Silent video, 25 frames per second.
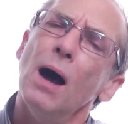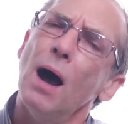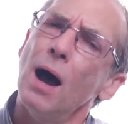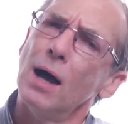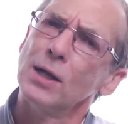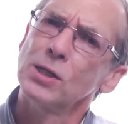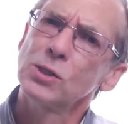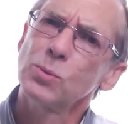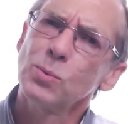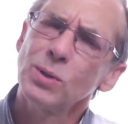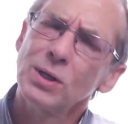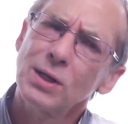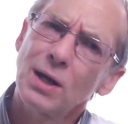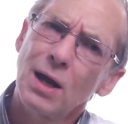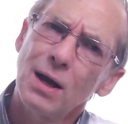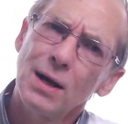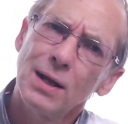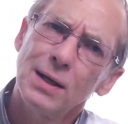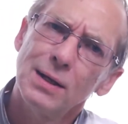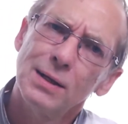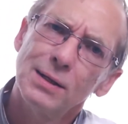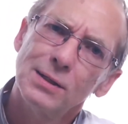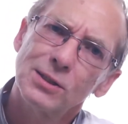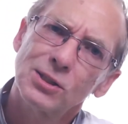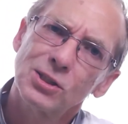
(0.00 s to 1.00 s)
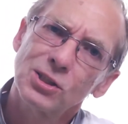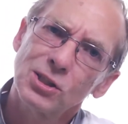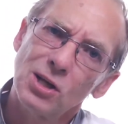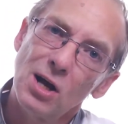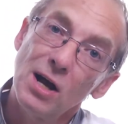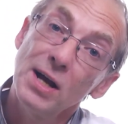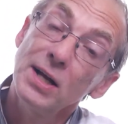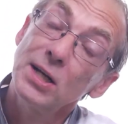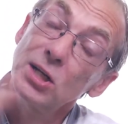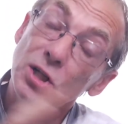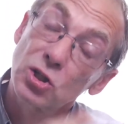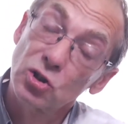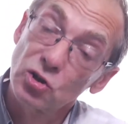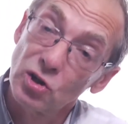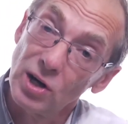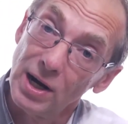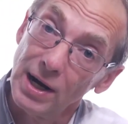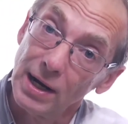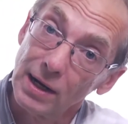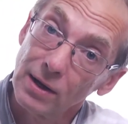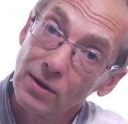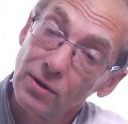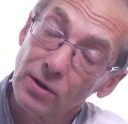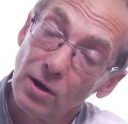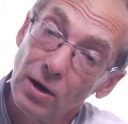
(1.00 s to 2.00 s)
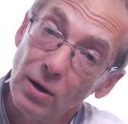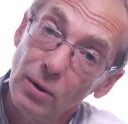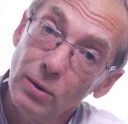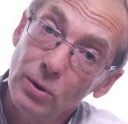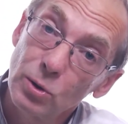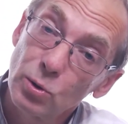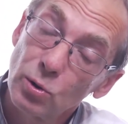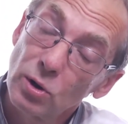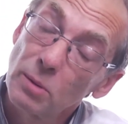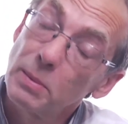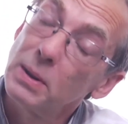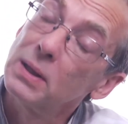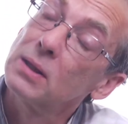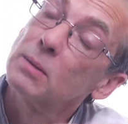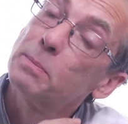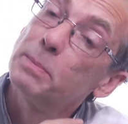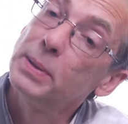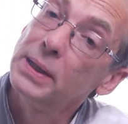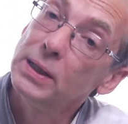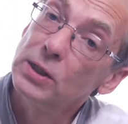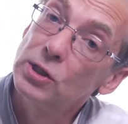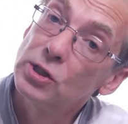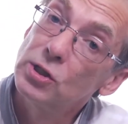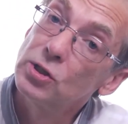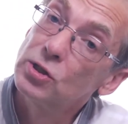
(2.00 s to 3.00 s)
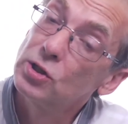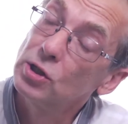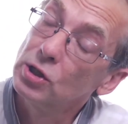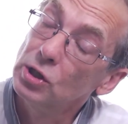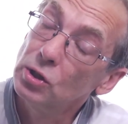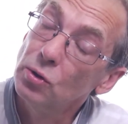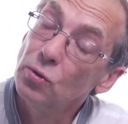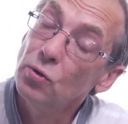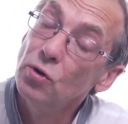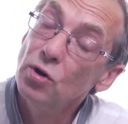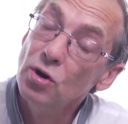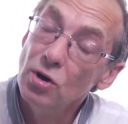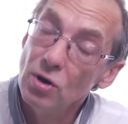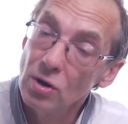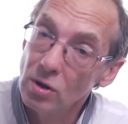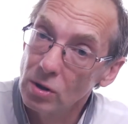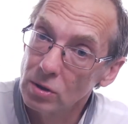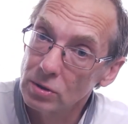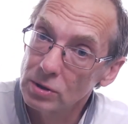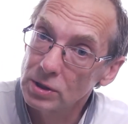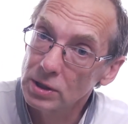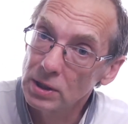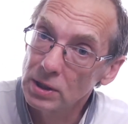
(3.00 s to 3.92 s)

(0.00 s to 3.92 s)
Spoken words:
I just want to kind of sidetrack though and talk about the pictures that you're not